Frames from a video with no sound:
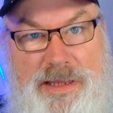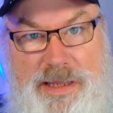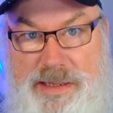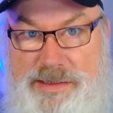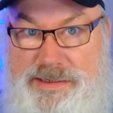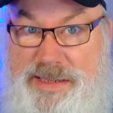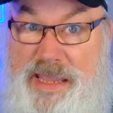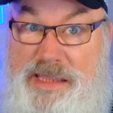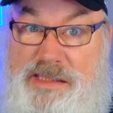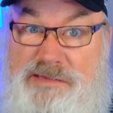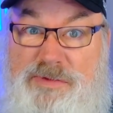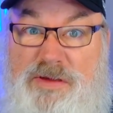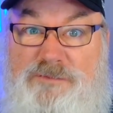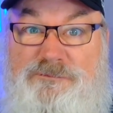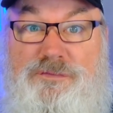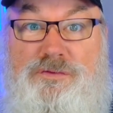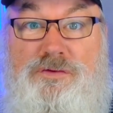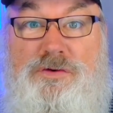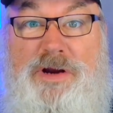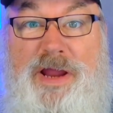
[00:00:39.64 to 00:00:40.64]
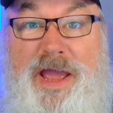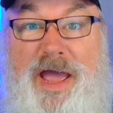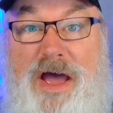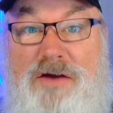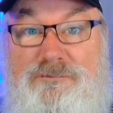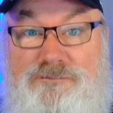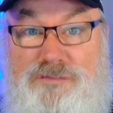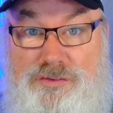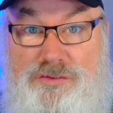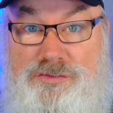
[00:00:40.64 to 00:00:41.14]
it takes me
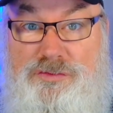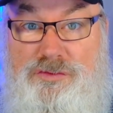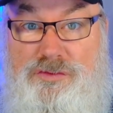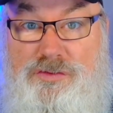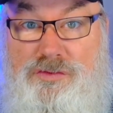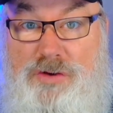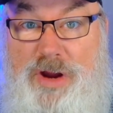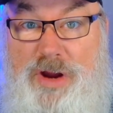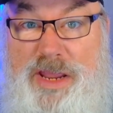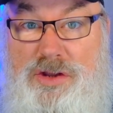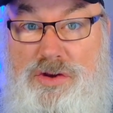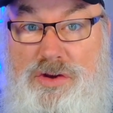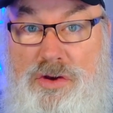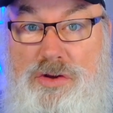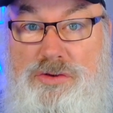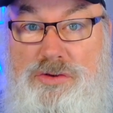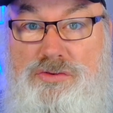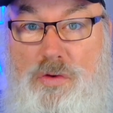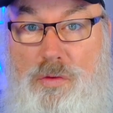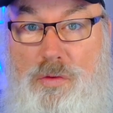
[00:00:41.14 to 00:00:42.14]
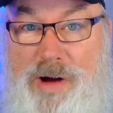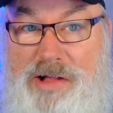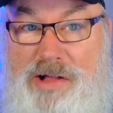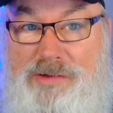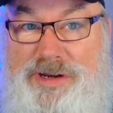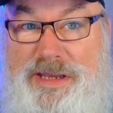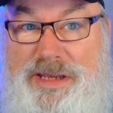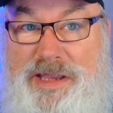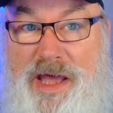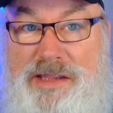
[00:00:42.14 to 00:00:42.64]
forever to create good
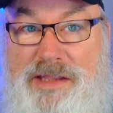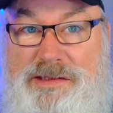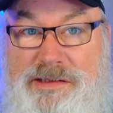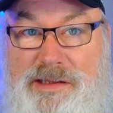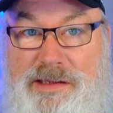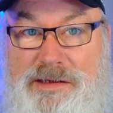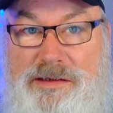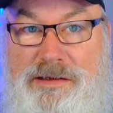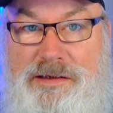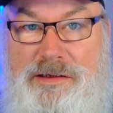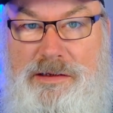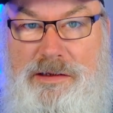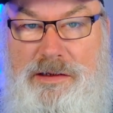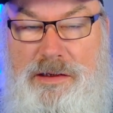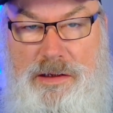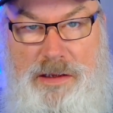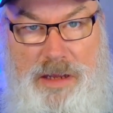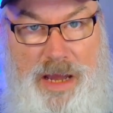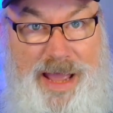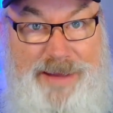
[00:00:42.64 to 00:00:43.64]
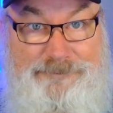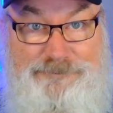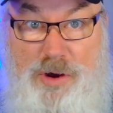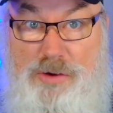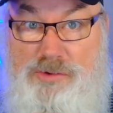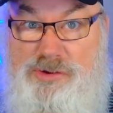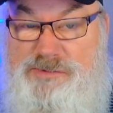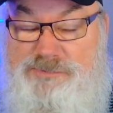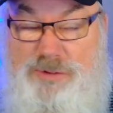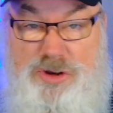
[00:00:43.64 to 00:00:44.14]
quality content. I
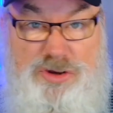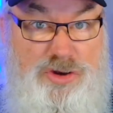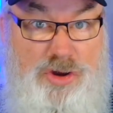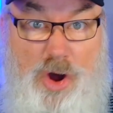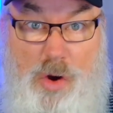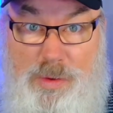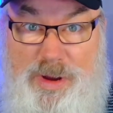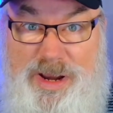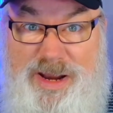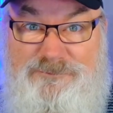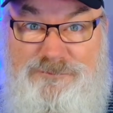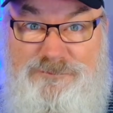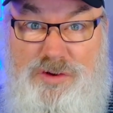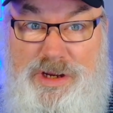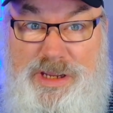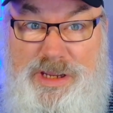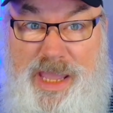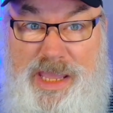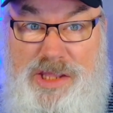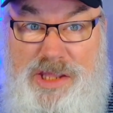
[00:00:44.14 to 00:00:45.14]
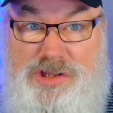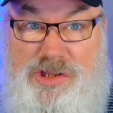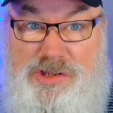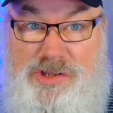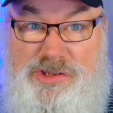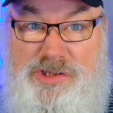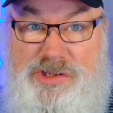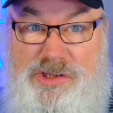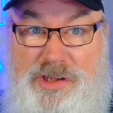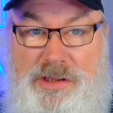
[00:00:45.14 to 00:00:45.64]
post, but no one ever
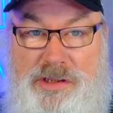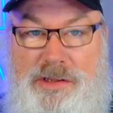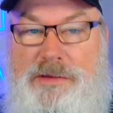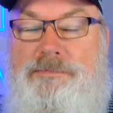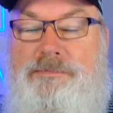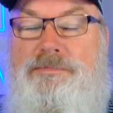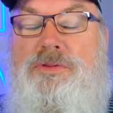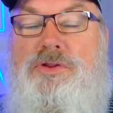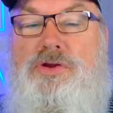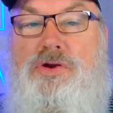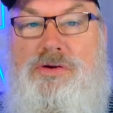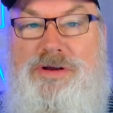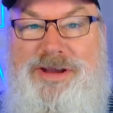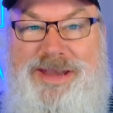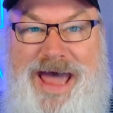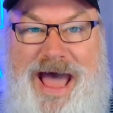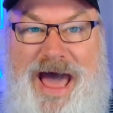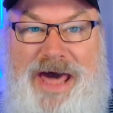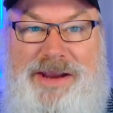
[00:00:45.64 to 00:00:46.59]
engages. You're not